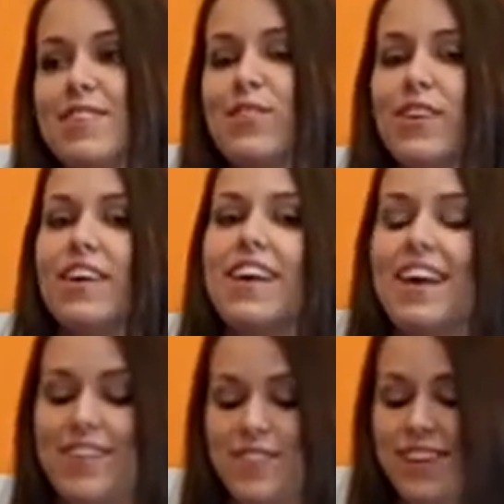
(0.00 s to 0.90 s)
4,
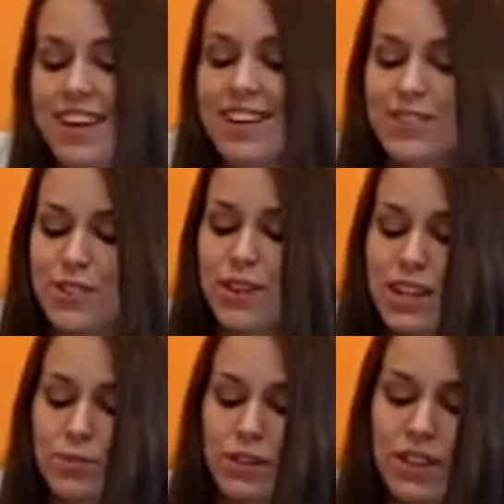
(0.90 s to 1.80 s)
okay. So you
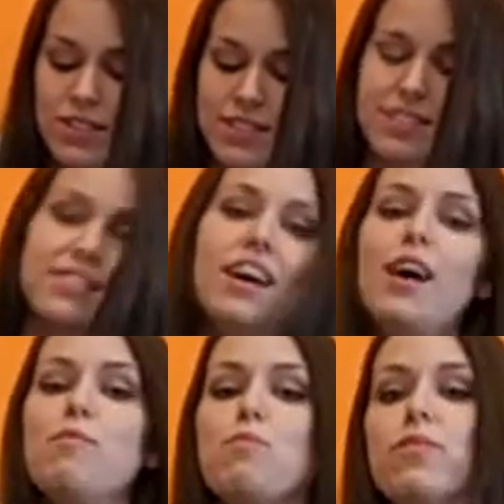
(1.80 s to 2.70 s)
guys were close.
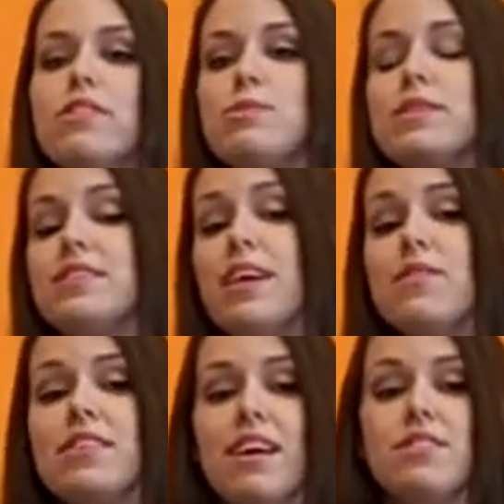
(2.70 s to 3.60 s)
There's been
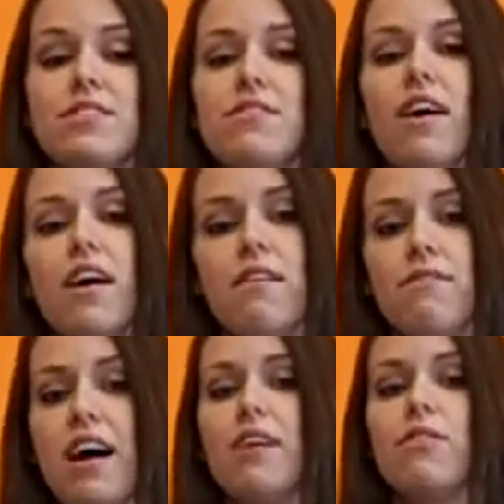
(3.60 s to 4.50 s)

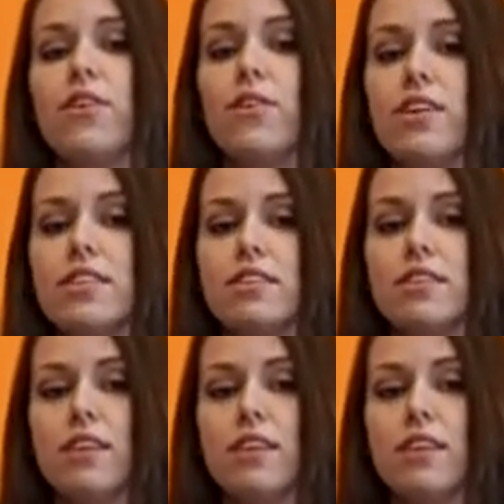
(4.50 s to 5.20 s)
7,500